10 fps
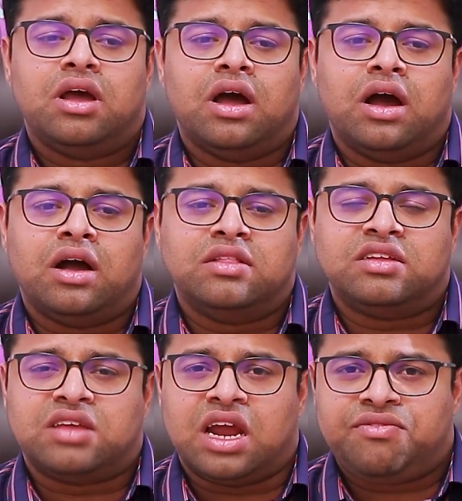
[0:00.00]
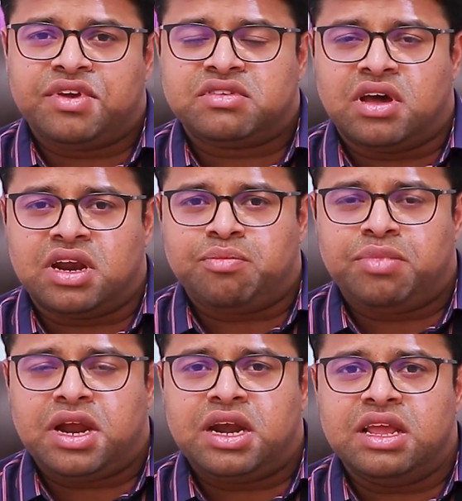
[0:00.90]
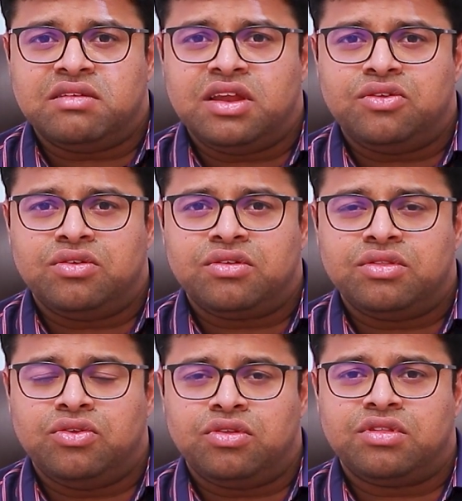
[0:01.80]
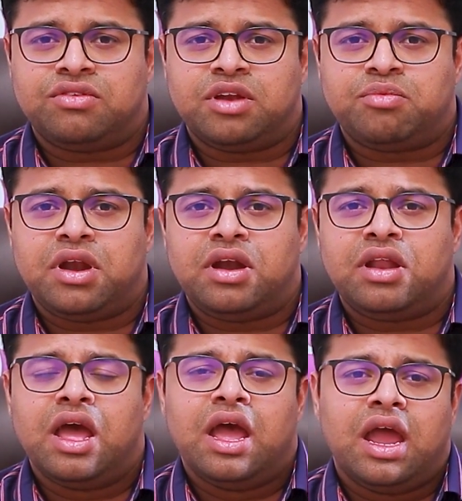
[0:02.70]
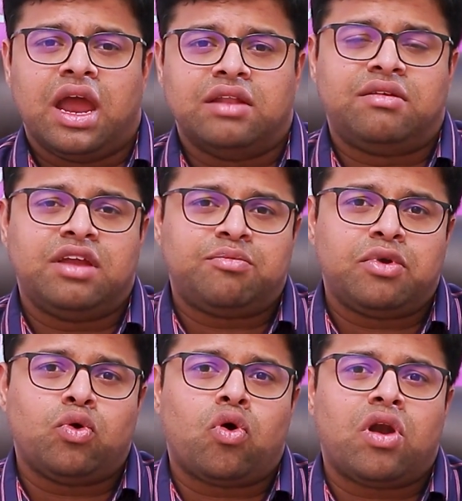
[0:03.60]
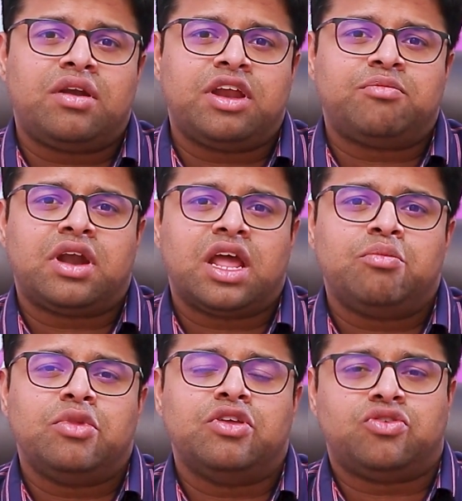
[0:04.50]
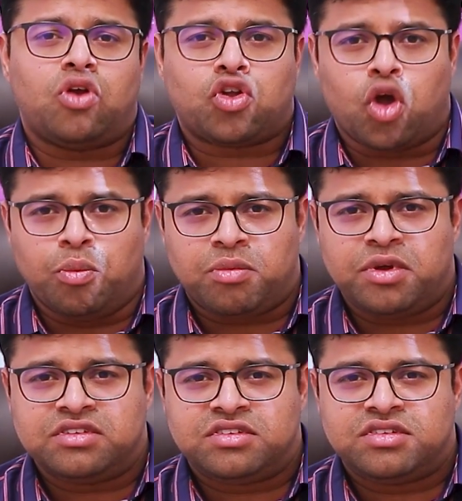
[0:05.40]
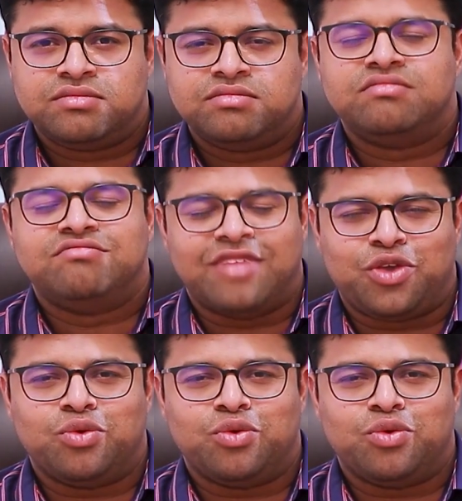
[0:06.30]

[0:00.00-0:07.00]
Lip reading: the side effects are repaired easily during the treatment, and the overall treatment time is not compromised. Thank